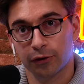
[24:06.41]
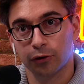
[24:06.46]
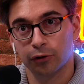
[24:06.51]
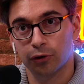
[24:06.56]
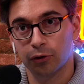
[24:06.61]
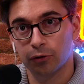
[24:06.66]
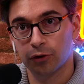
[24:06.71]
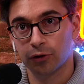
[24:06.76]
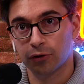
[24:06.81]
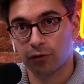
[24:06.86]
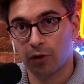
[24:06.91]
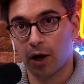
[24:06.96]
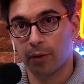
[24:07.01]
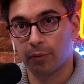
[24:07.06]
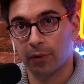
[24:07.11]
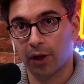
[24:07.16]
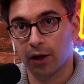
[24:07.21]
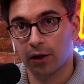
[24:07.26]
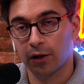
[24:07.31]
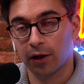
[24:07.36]
Could you describe
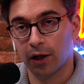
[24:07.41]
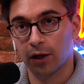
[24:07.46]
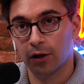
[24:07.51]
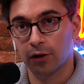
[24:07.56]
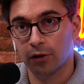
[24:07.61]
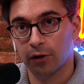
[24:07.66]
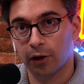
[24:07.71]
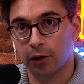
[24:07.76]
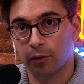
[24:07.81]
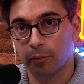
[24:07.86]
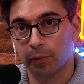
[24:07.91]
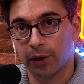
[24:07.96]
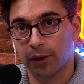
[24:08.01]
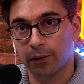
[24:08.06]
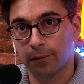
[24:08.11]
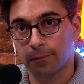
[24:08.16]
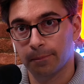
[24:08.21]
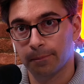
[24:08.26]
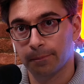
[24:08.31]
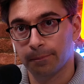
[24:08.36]
that again a little
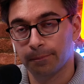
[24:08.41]
bit?